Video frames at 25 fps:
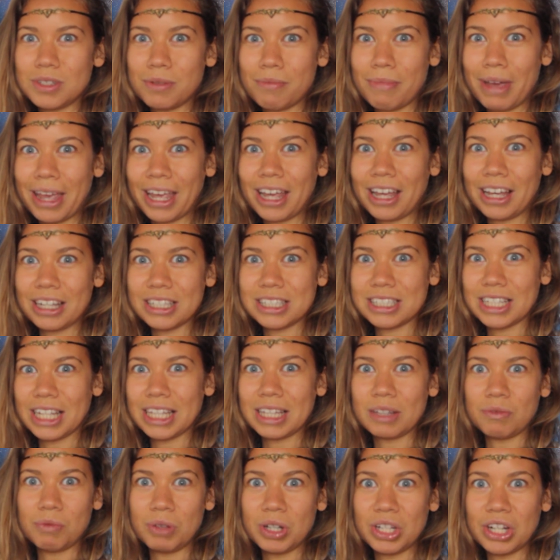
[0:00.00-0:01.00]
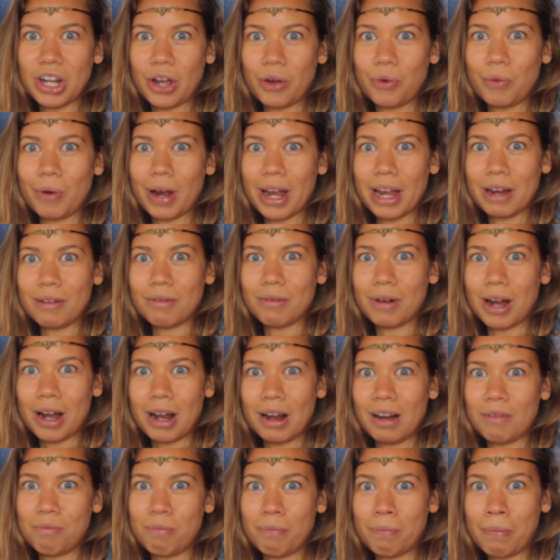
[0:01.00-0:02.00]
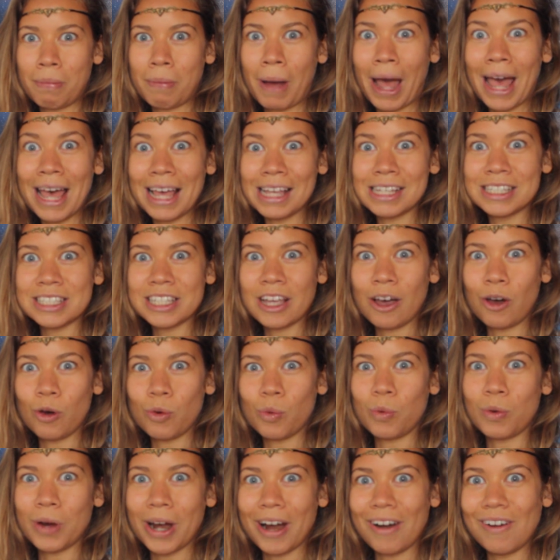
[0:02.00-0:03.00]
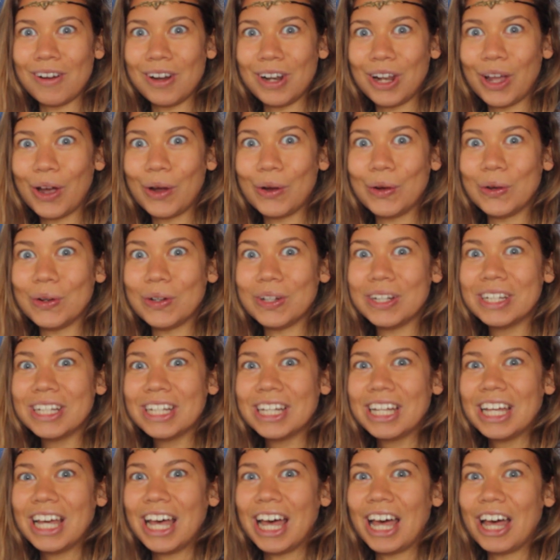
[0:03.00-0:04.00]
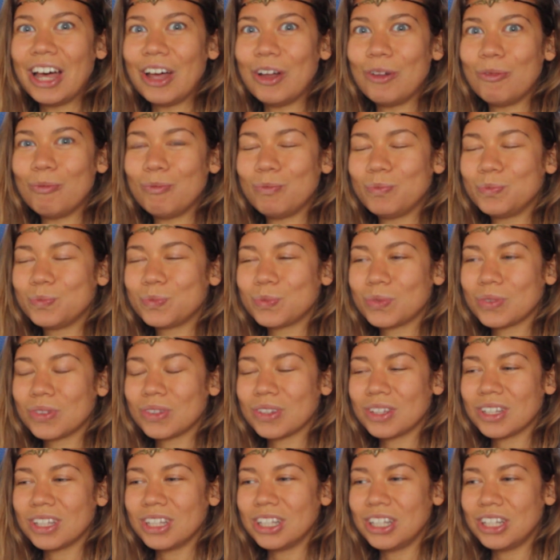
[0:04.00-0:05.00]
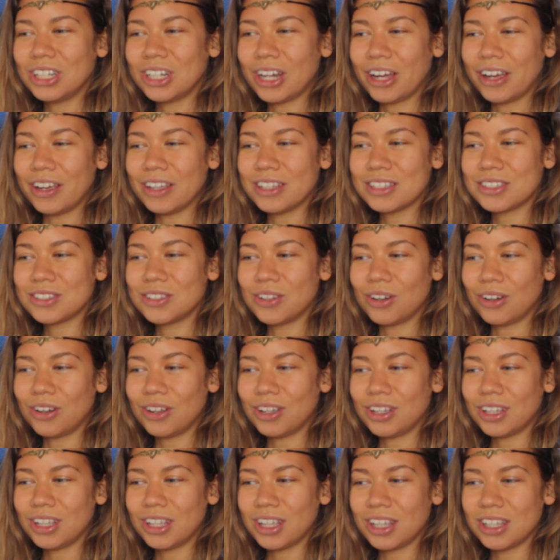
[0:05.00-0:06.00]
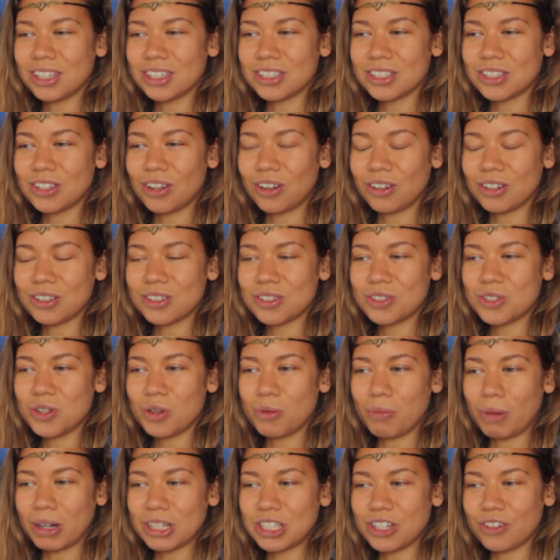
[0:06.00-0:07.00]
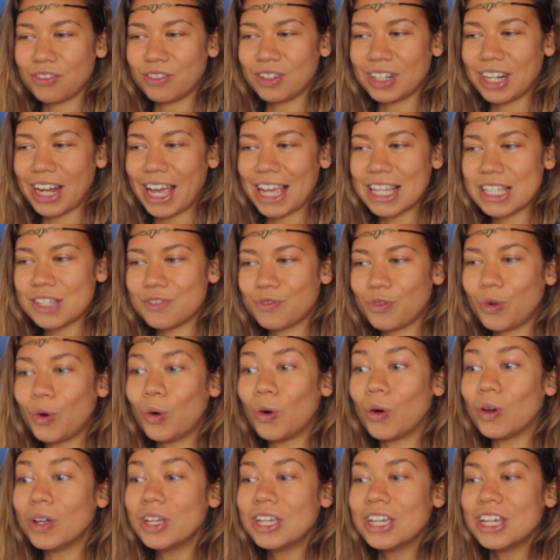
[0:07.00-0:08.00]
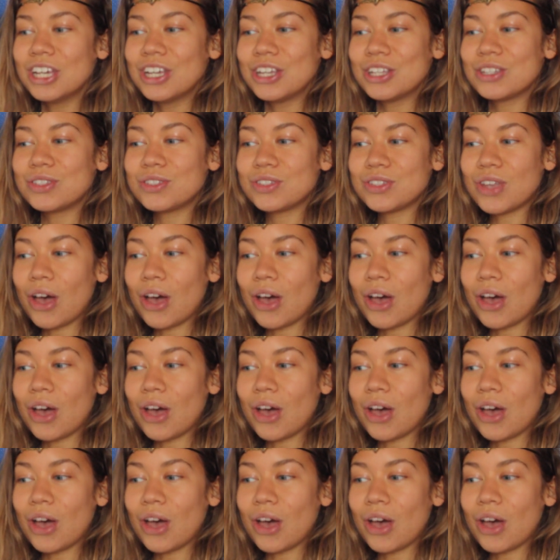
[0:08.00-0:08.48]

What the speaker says: make us think we know we're by ourselves, we're alone. You know, it's not too much of a nice thought. So